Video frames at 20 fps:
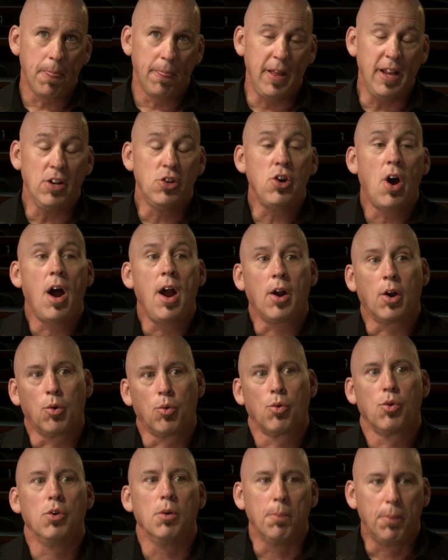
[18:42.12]
entire
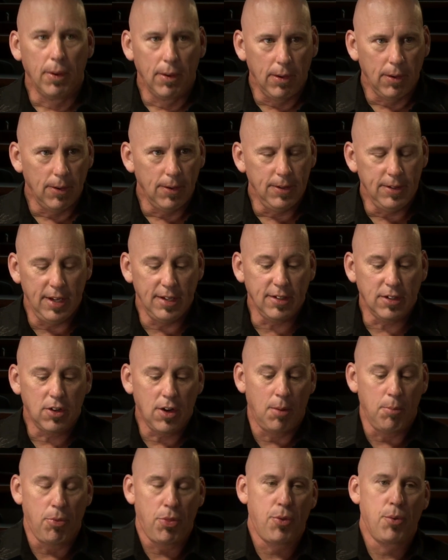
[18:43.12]
group didn't
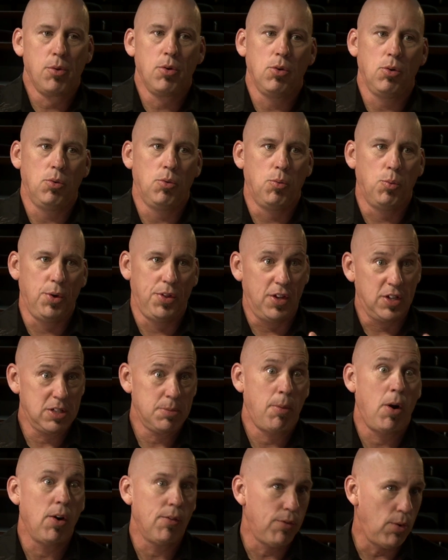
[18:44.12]
come through with a
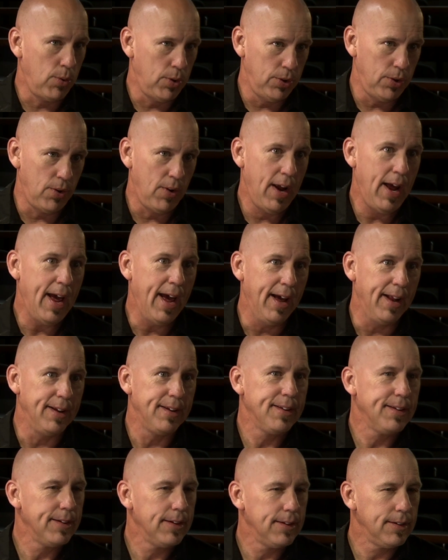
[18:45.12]
smartphone in their
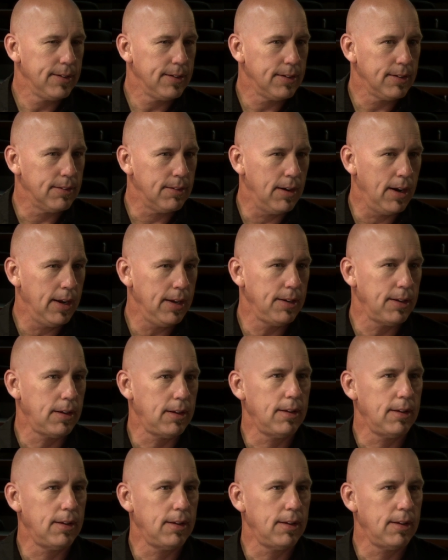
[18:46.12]
hand, right?